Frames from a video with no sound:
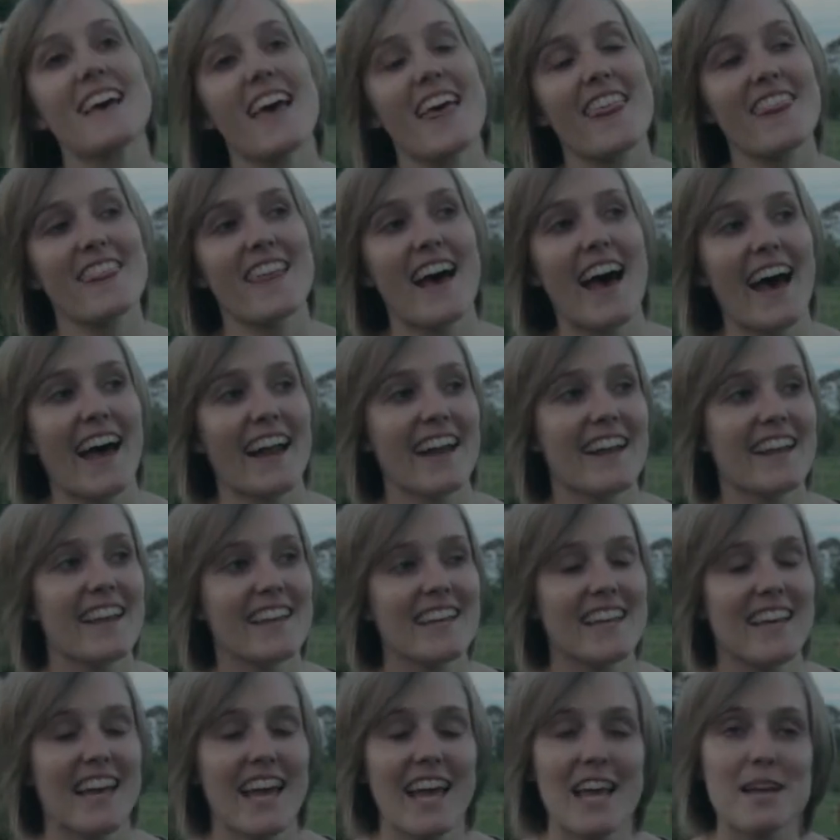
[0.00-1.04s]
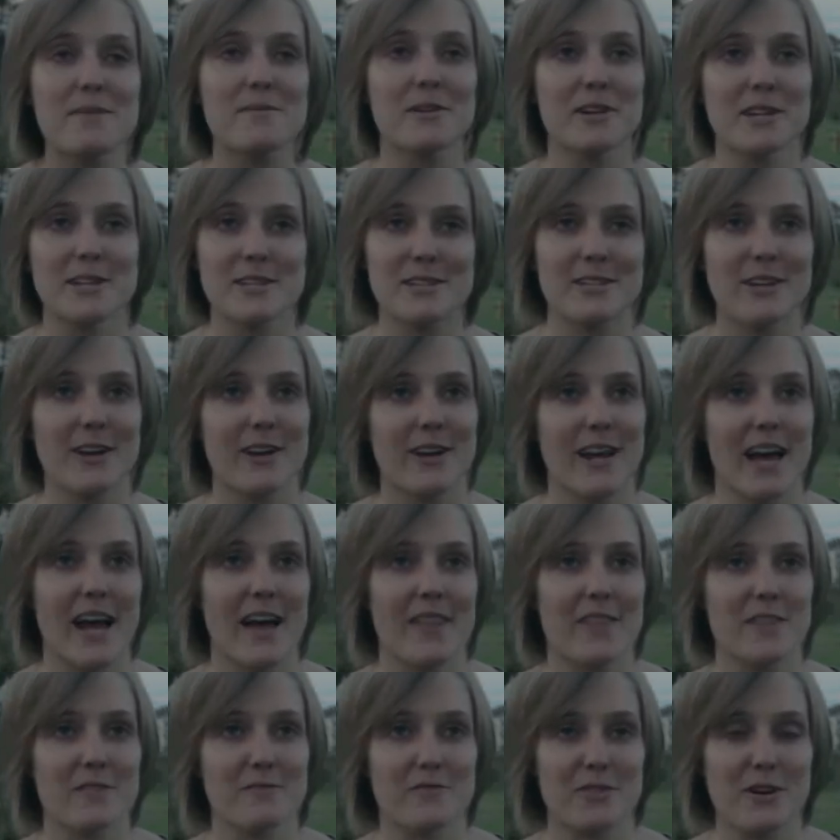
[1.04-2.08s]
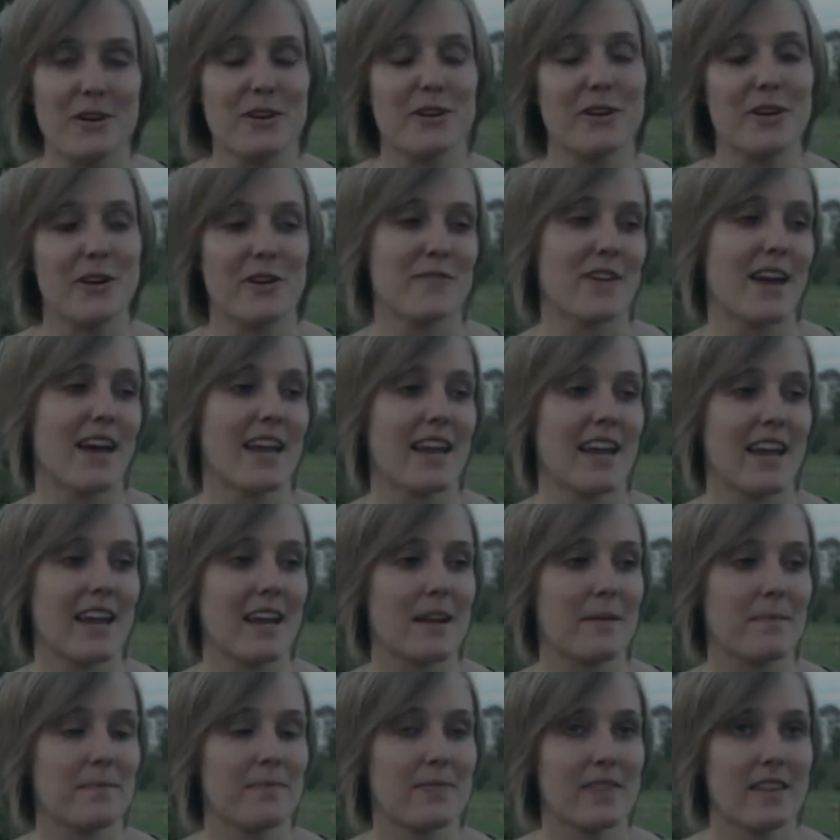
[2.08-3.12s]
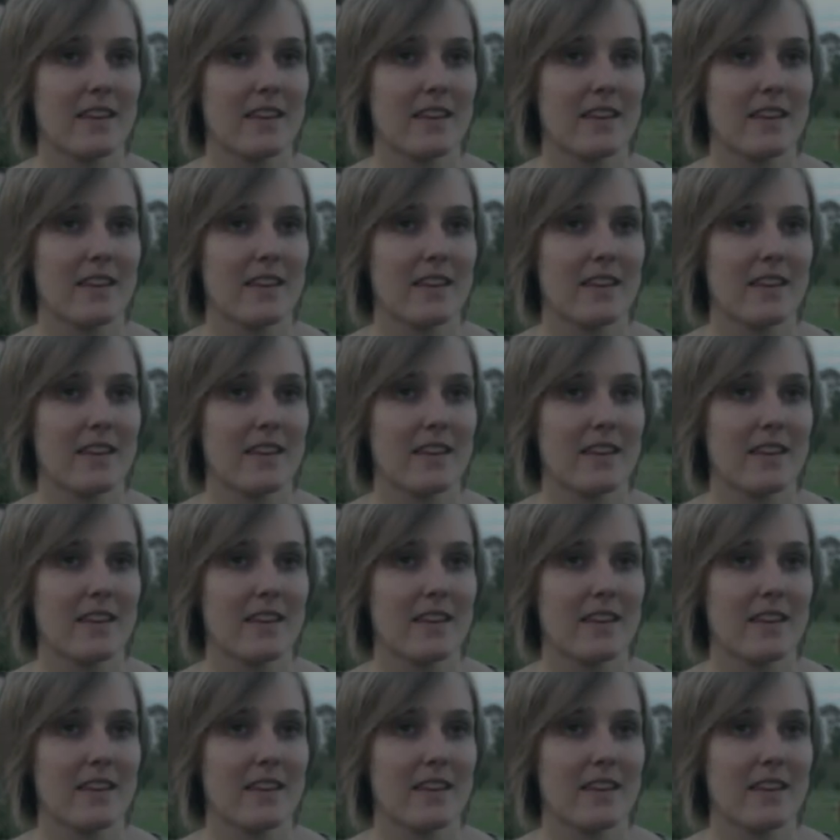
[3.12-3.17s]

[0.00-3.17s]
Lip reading: that he wanted to go down the route of getting